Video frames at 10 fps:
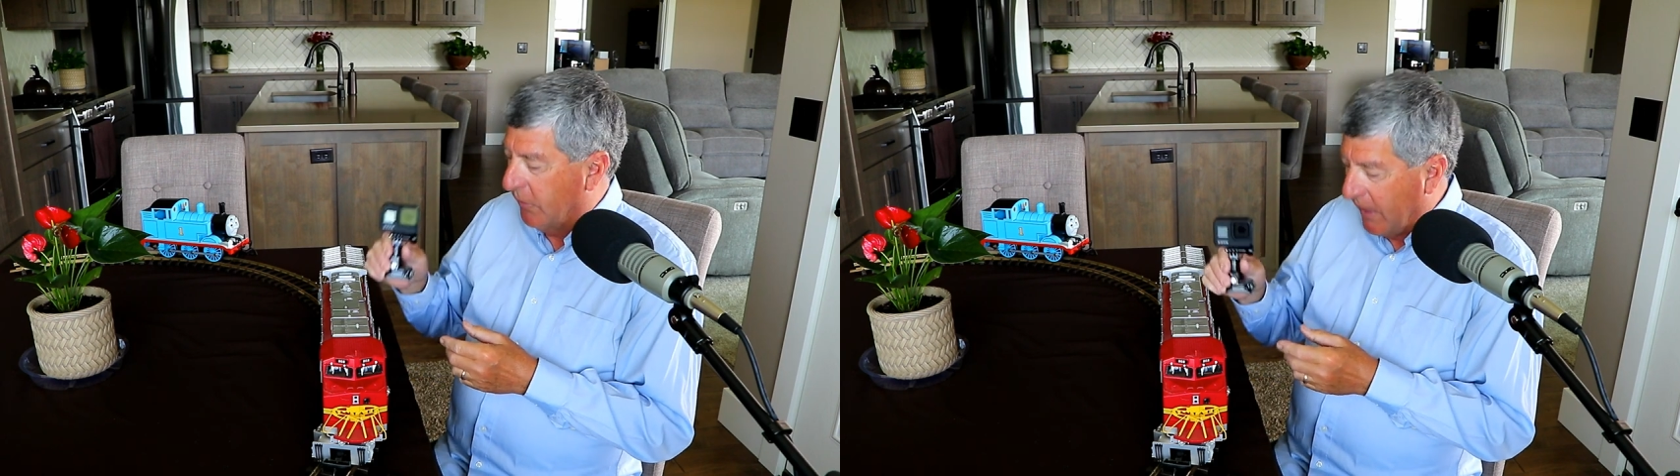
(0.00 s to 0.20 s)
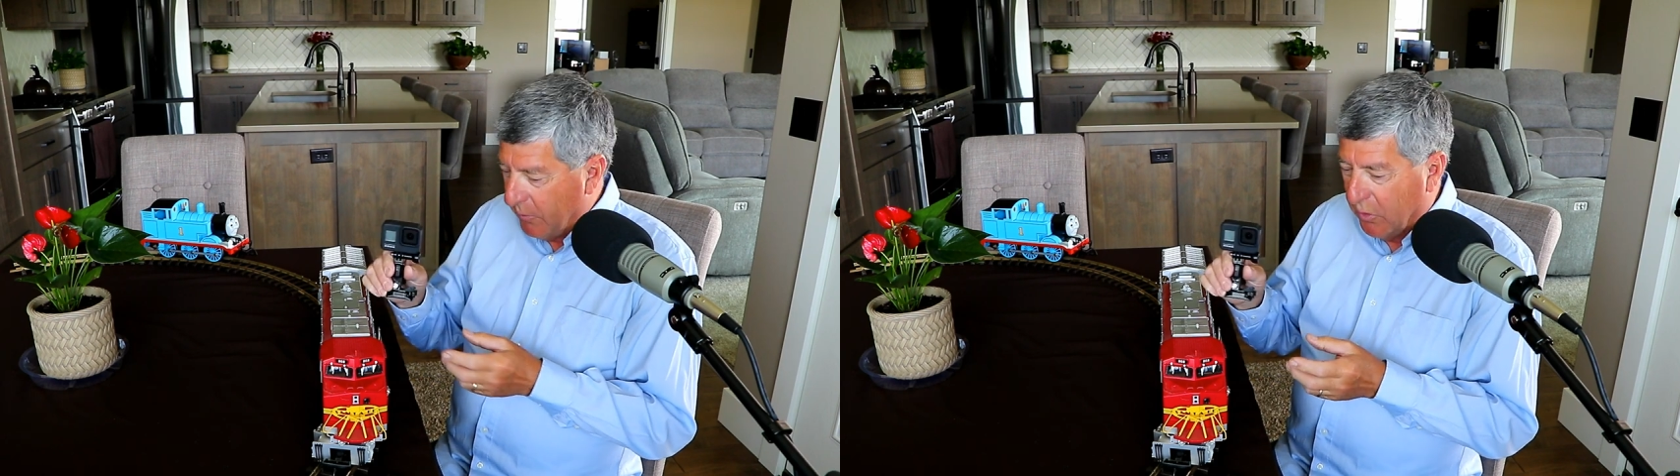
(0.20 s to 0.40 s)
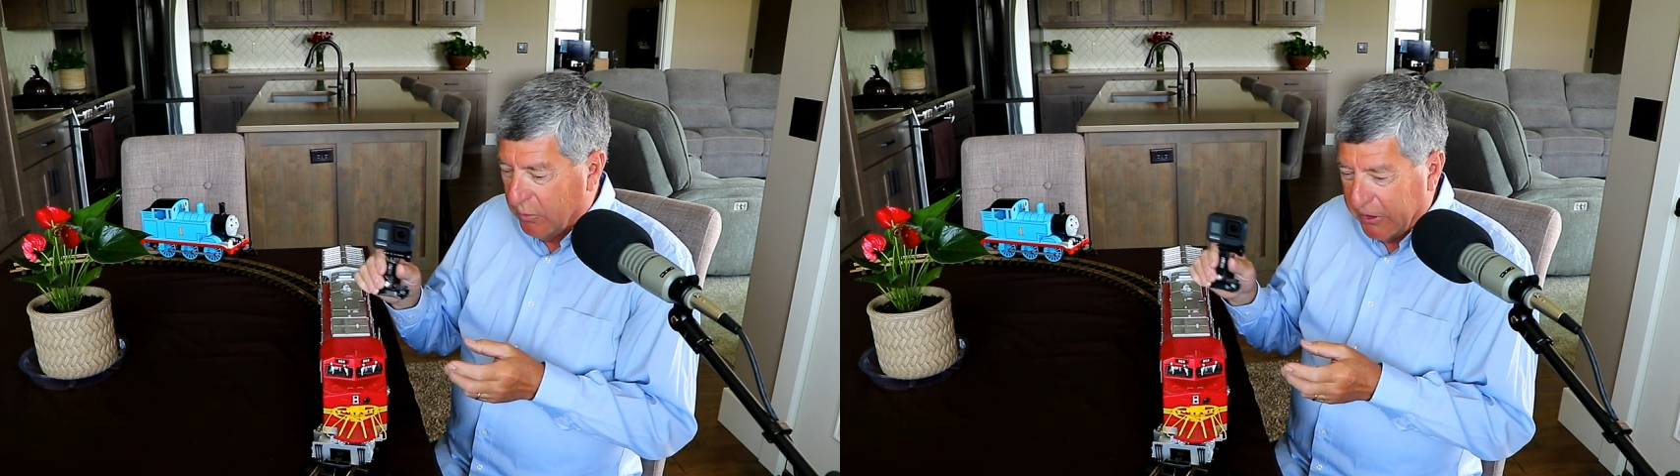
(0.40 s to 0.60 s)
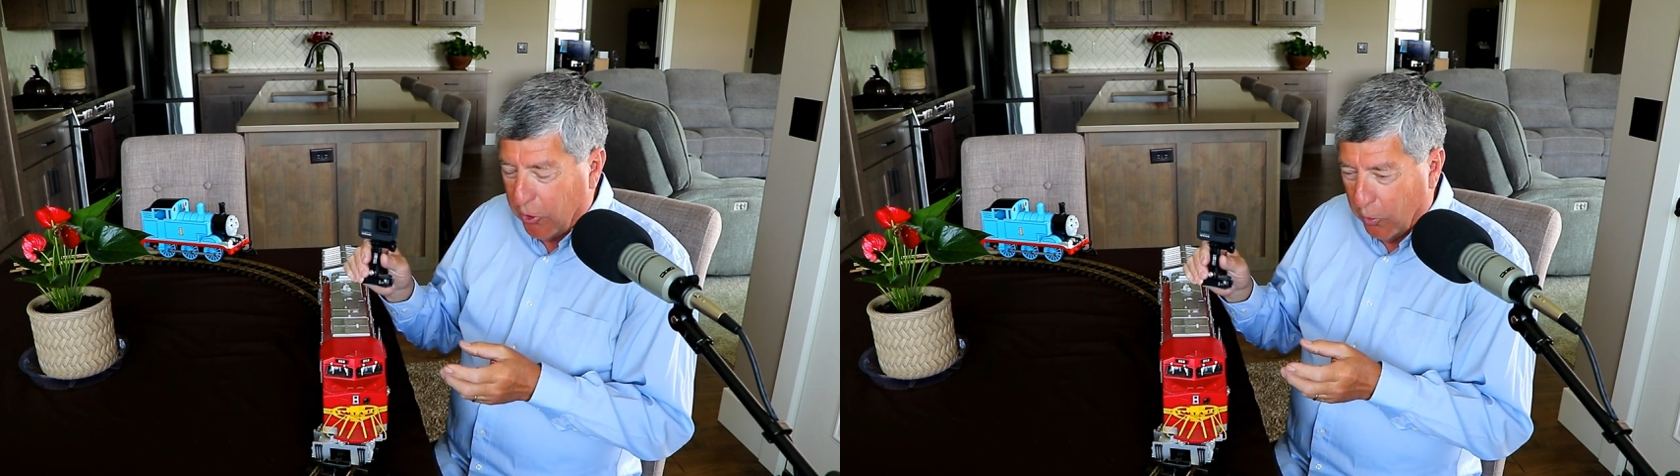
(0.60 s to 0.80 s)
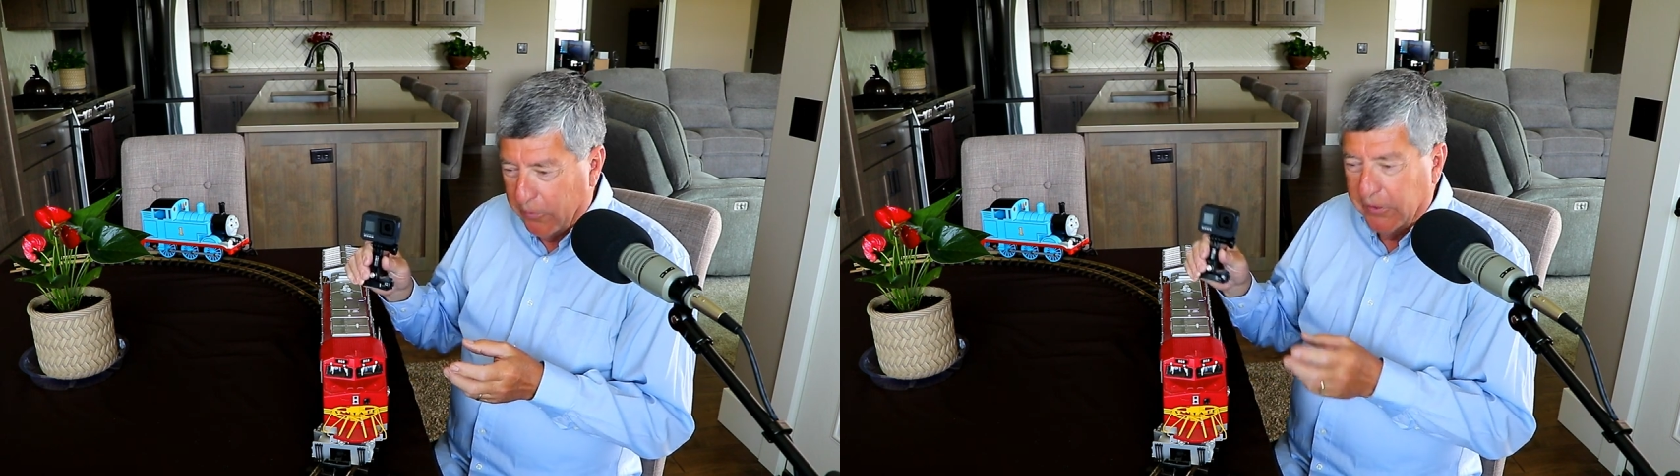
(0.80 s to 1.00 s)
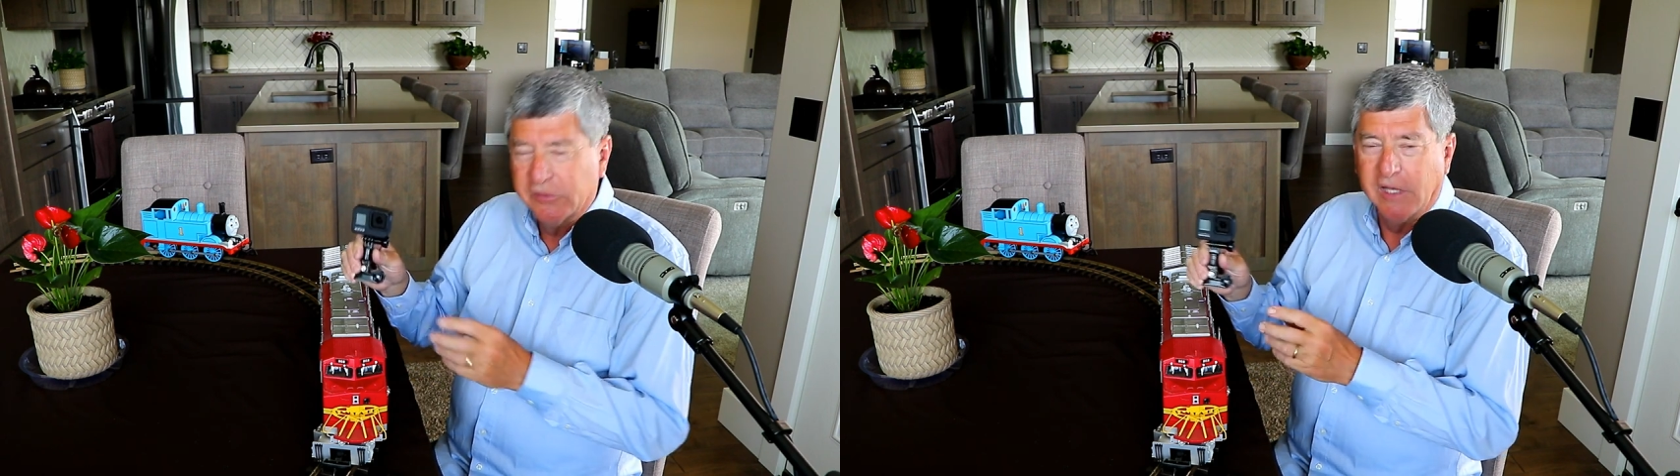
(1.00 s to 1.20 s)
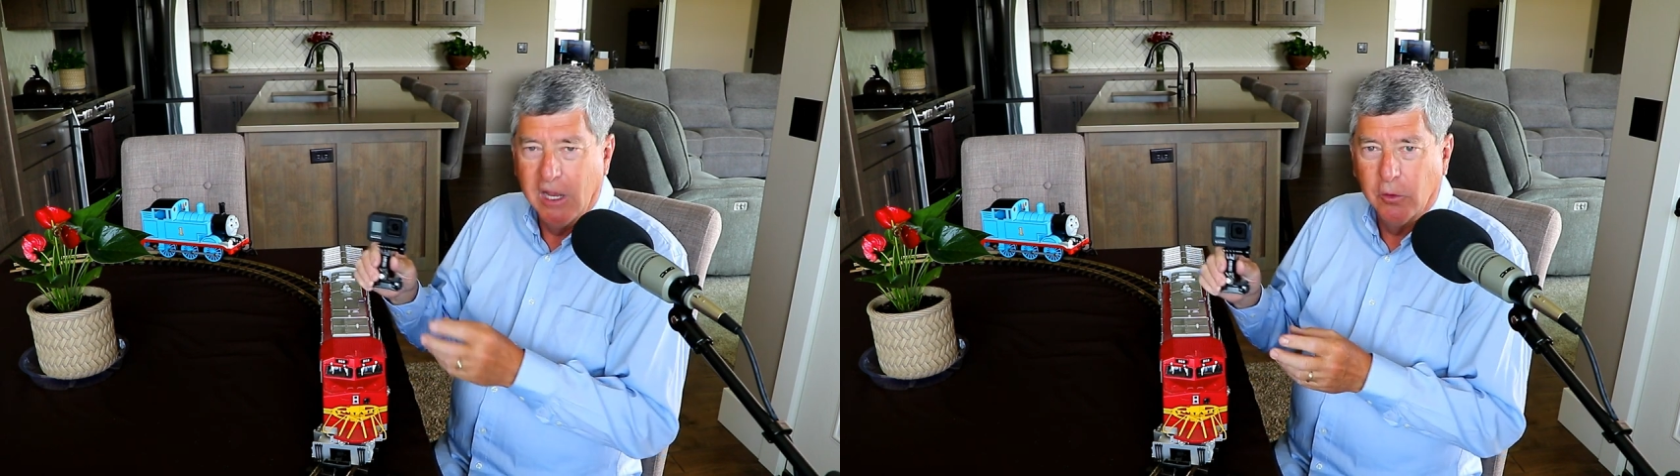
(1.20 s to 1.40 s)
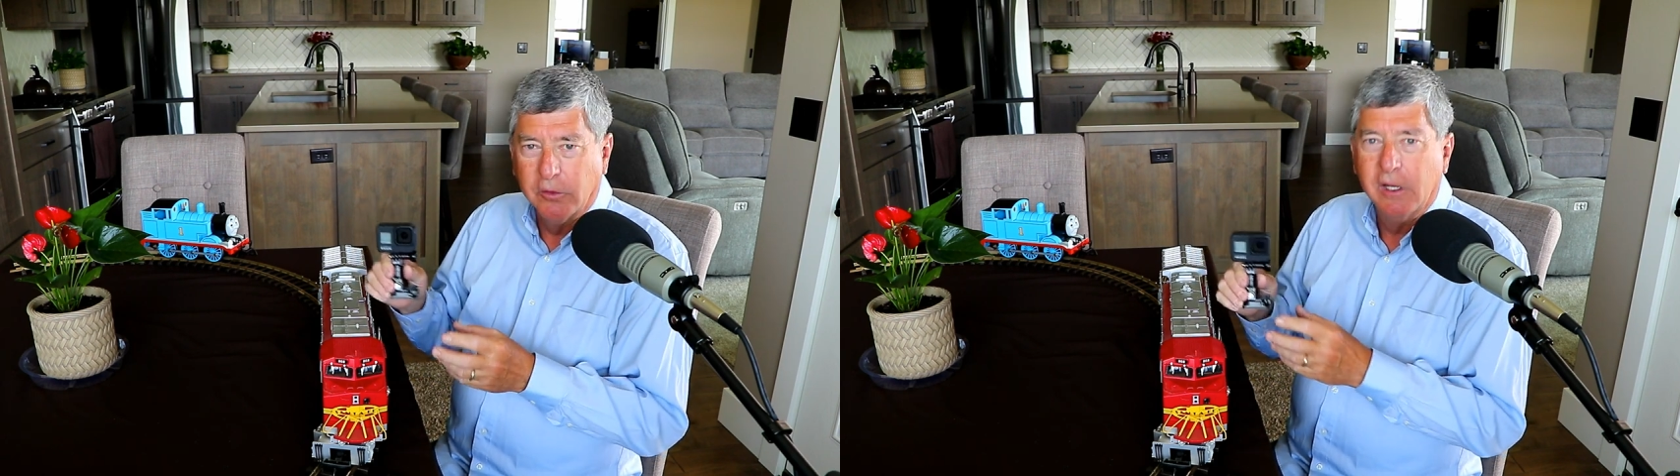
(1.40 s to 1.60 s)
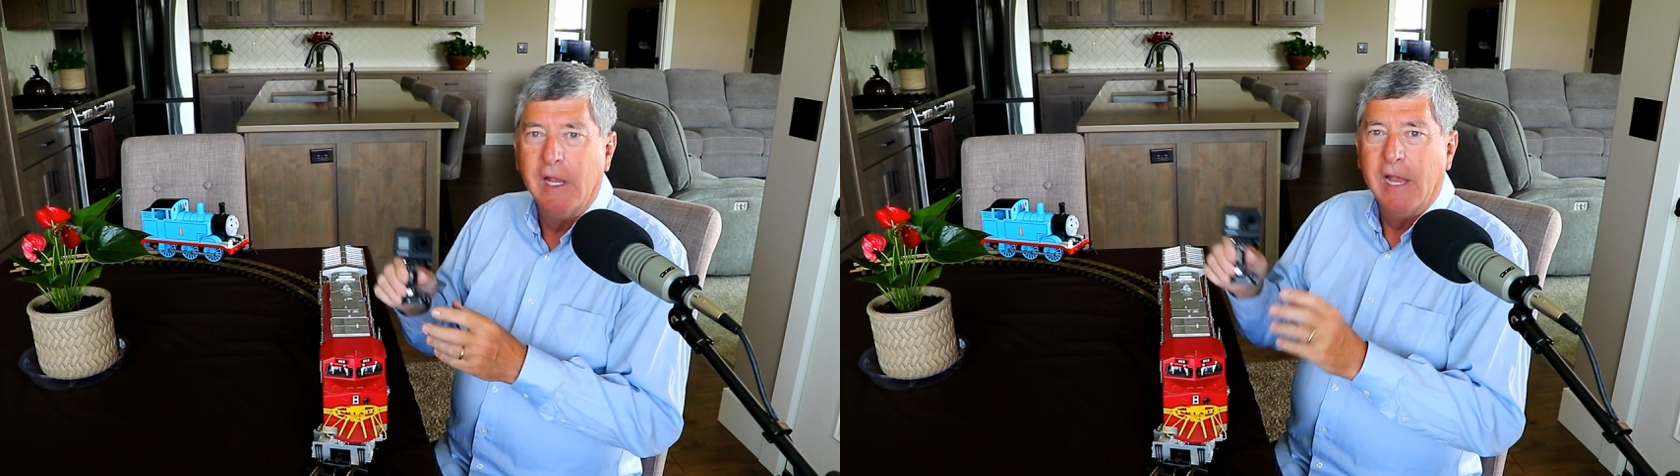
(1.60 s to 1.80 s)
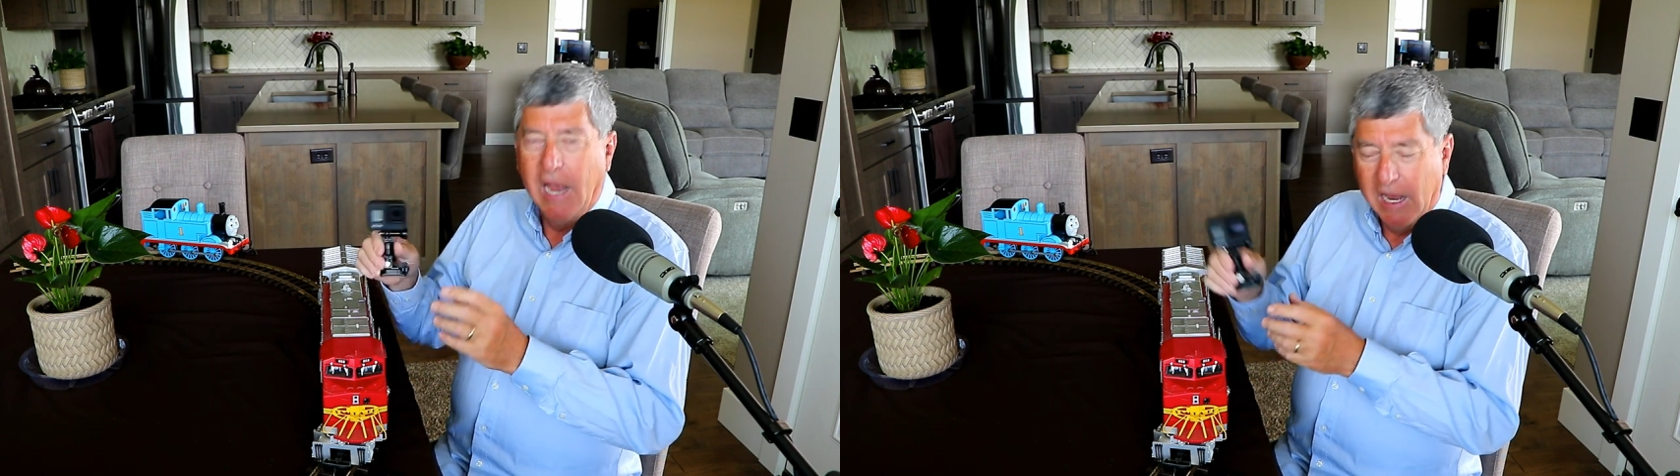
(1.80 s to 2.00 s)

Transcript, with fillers: so they will record the sound